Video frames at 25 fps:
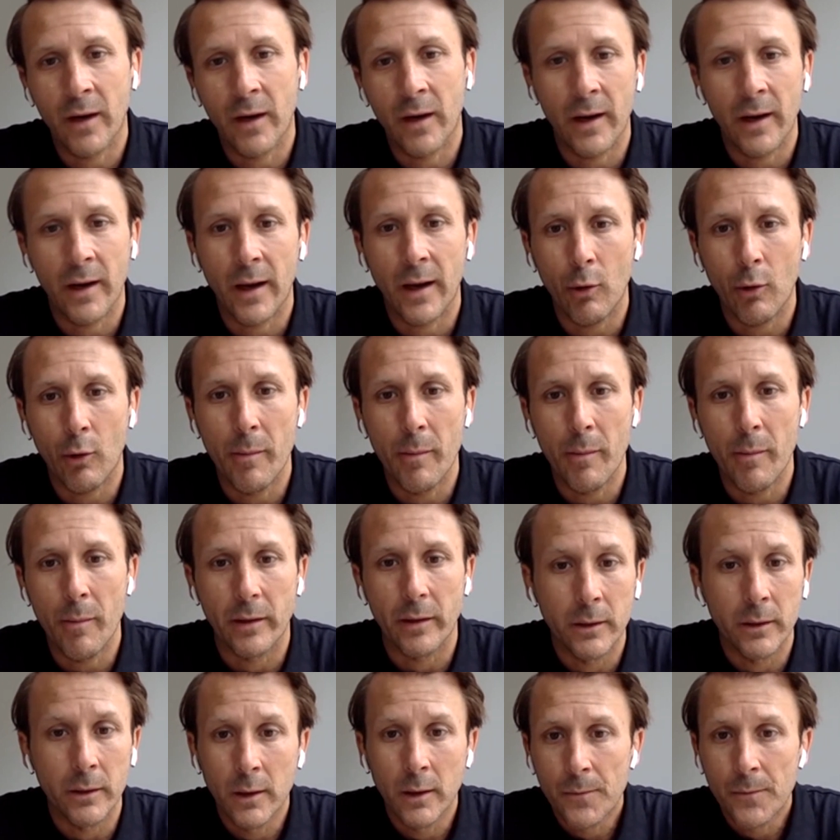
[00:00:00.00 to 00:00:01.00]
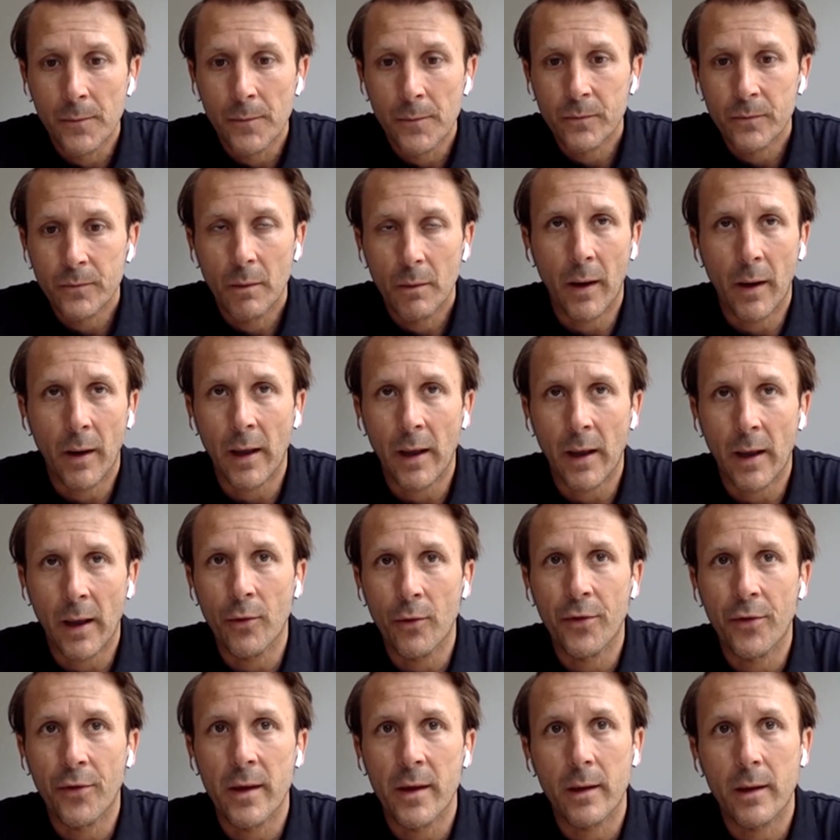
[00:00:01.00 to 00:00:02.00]
don't even get an agreement. But I
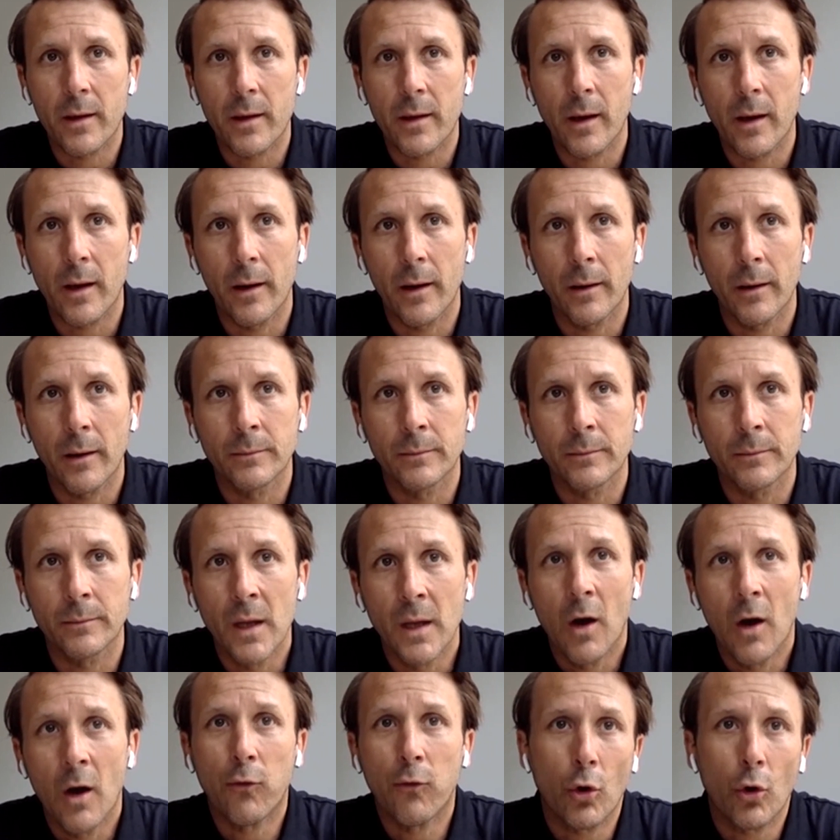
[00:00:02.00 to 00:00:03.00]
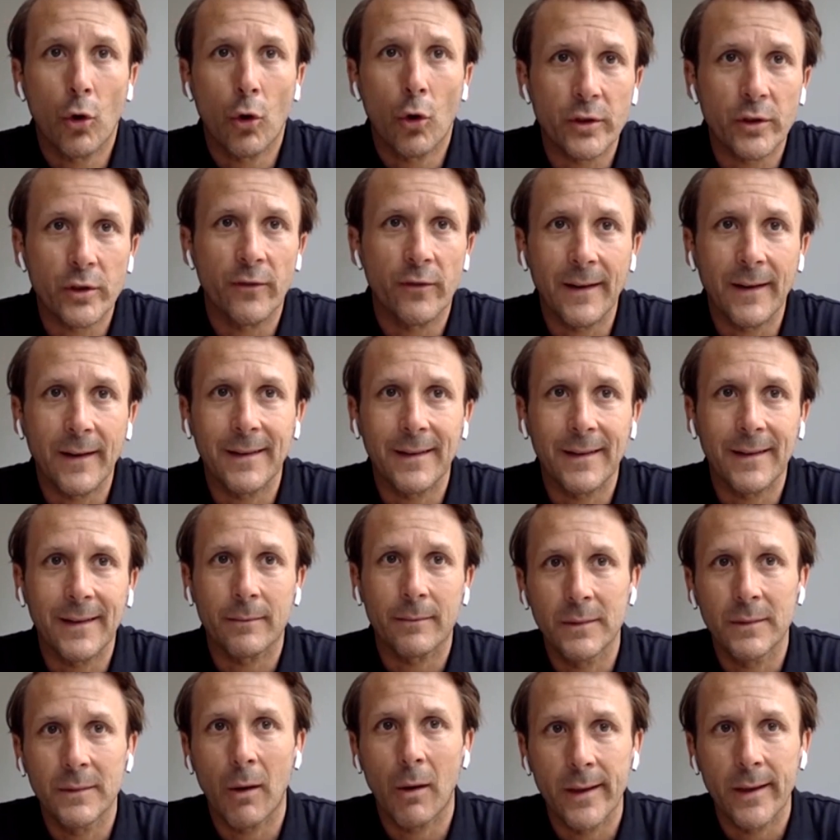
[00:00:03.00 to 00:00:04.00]
don't think, of course, the fact
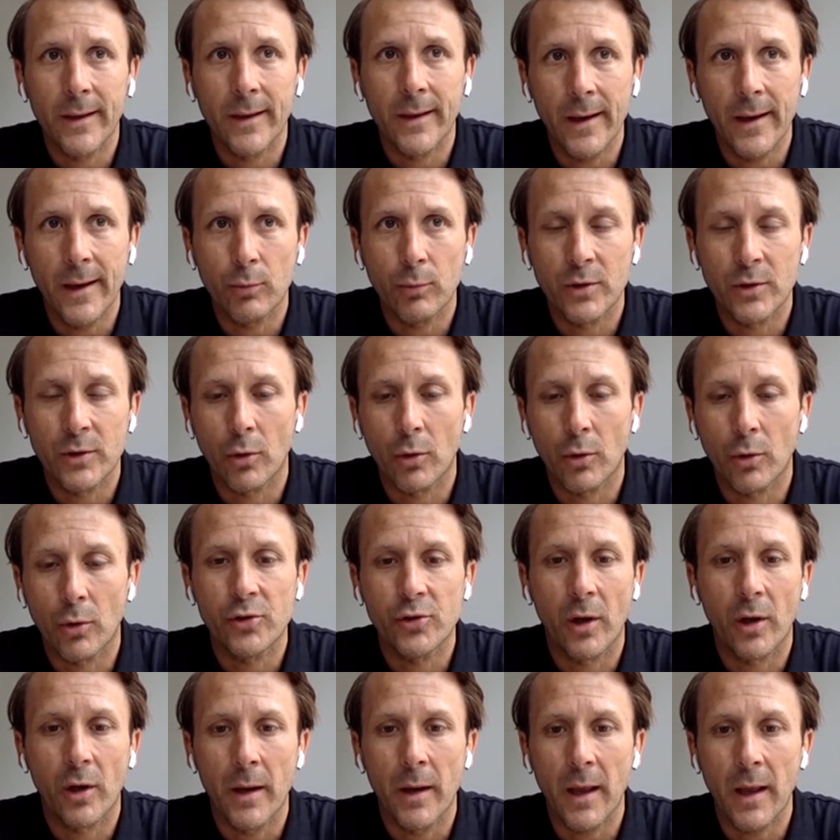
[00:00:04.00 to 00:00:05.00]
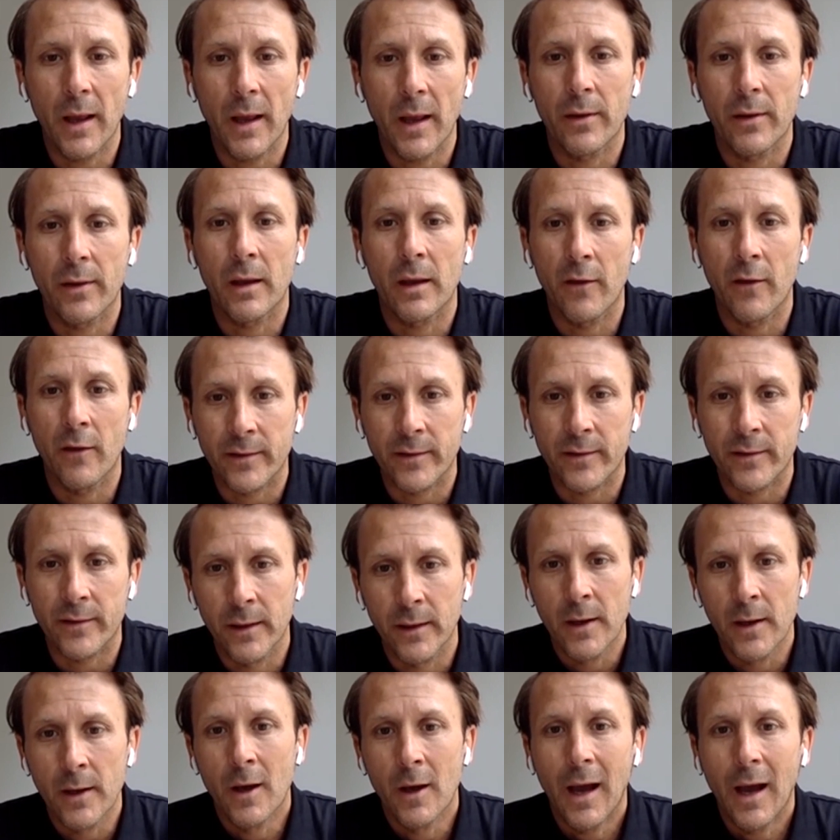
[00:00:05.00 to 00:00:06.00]
that nowadays with social media, I think gives,
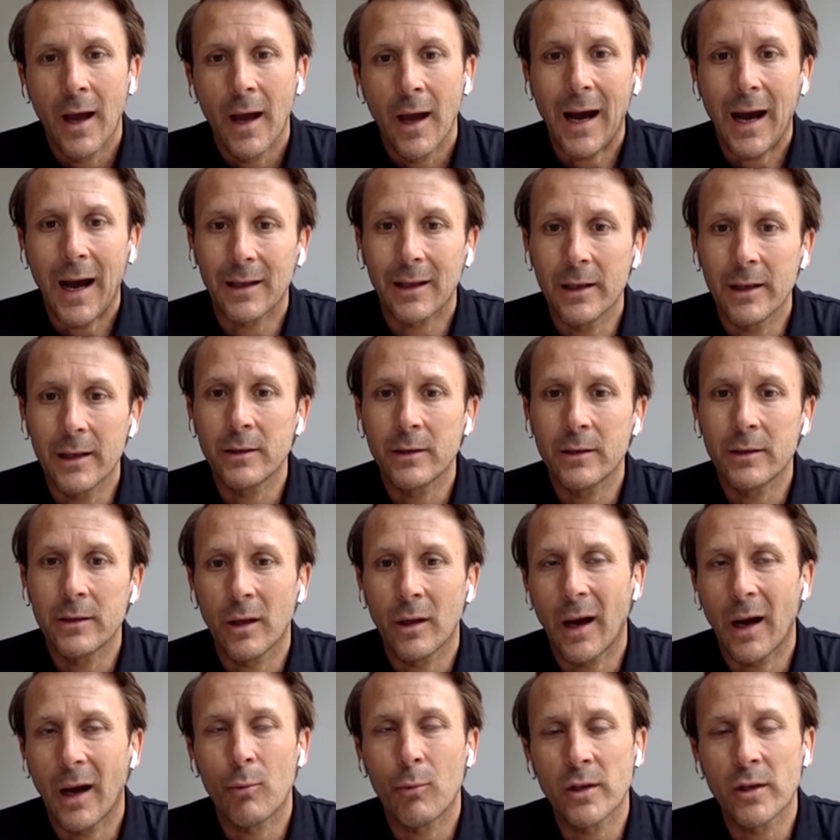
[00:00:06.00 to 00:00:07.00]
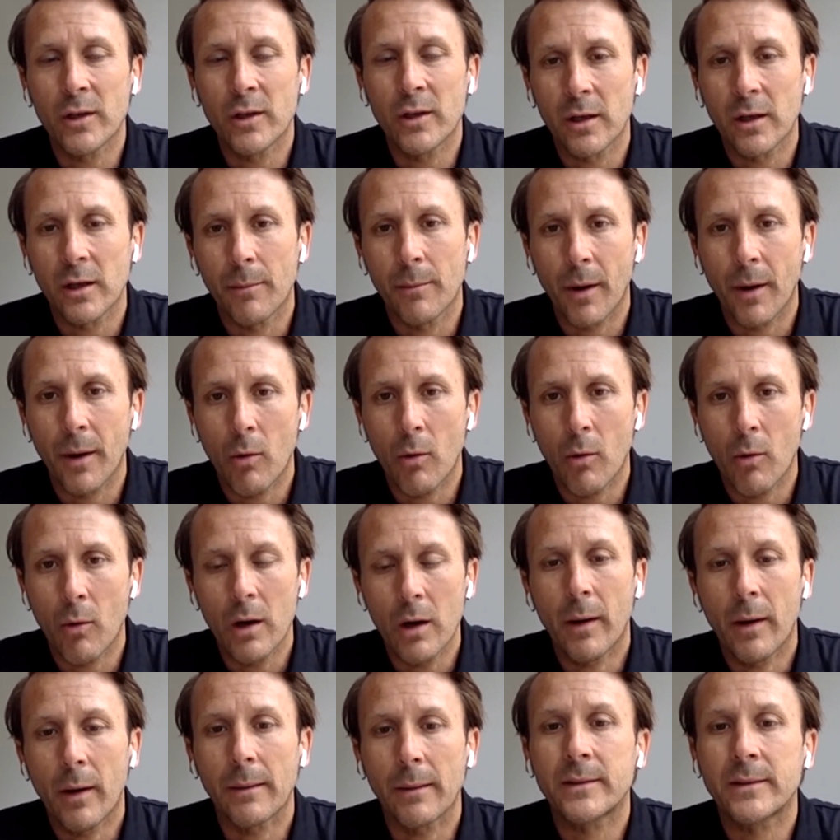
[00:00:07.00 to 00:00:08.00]
at least, I wouldn't say the
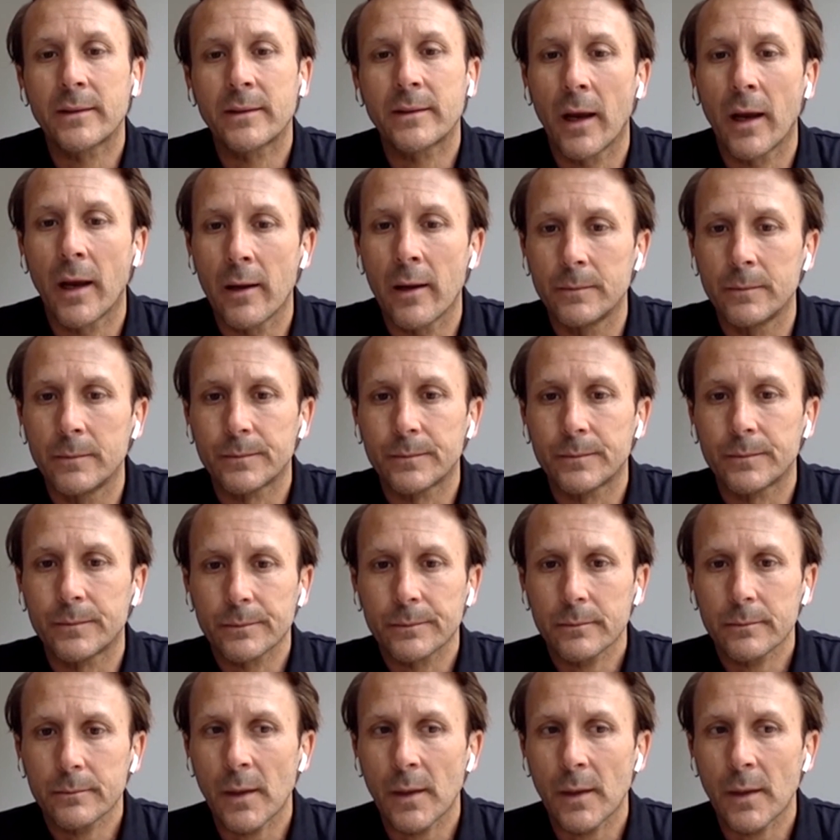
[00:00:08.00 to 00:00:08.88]
power, but I'll say